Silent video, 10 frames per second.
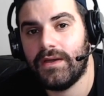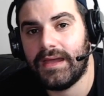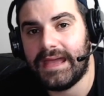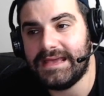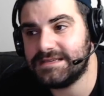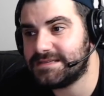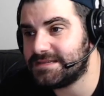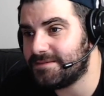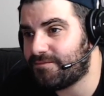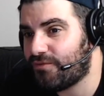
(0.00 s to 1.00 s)

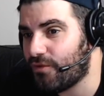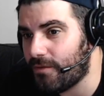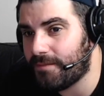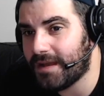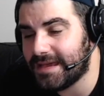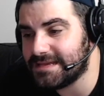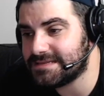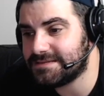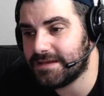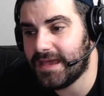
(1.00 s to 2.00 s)
He's brought
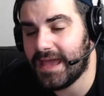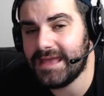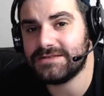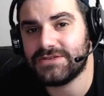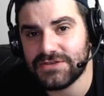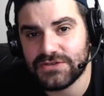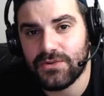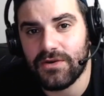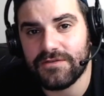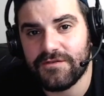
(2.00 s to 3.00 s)
players into the
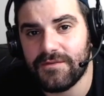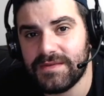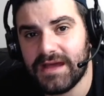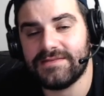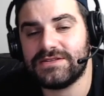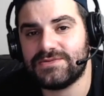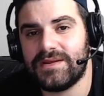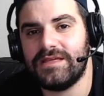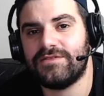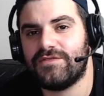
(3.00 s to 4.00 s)
squad from the under
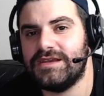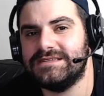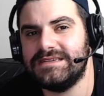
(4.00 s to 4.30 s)
23s.